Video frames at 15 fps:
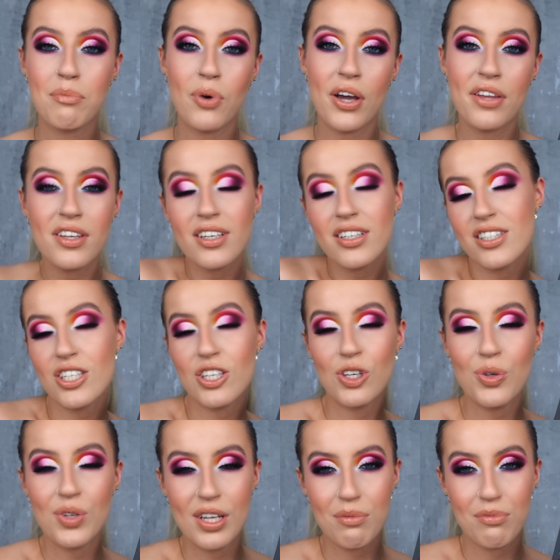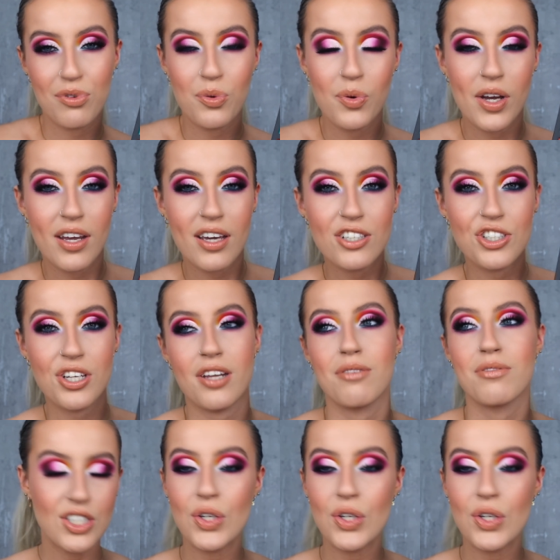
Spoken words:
but I think it's a cute name for a white eyeshadow.